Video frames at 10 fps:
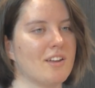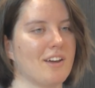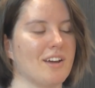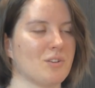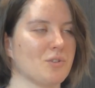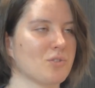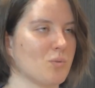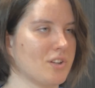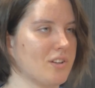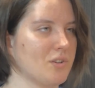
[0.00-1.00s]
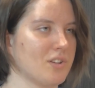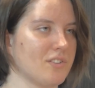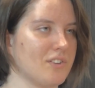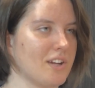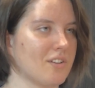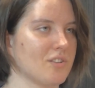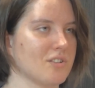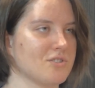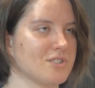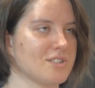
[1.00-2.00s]
And also what I noticed, they are
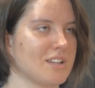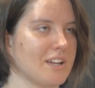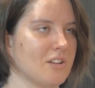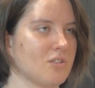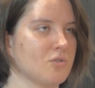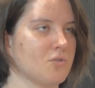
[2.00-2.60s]
not just like